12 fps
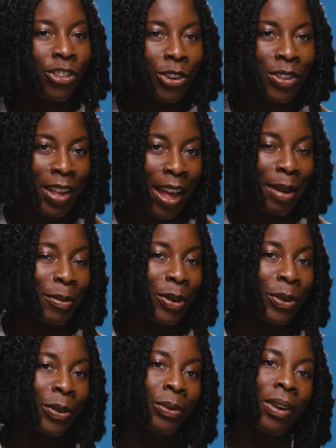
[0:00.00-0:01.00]
Short term
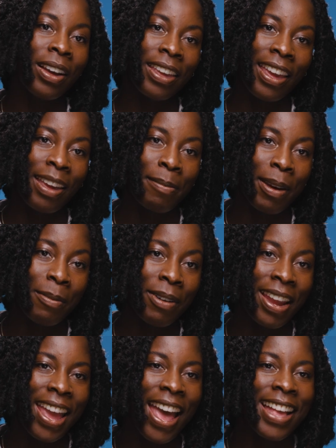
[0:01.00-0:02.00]
or working
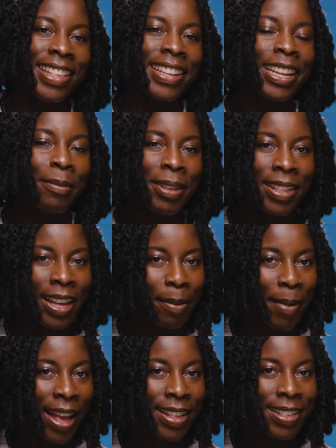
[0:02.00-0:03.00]
memory has limited
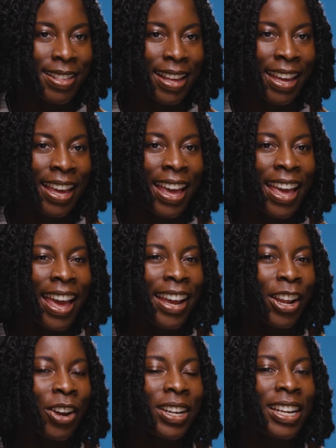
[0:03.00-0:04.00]
capacity
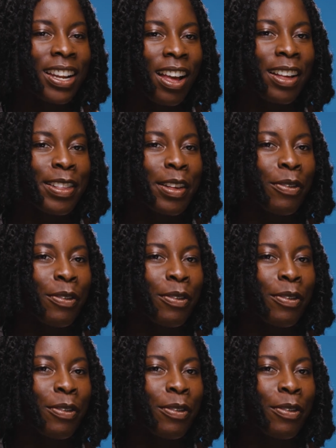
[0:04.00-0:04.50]
and only lasts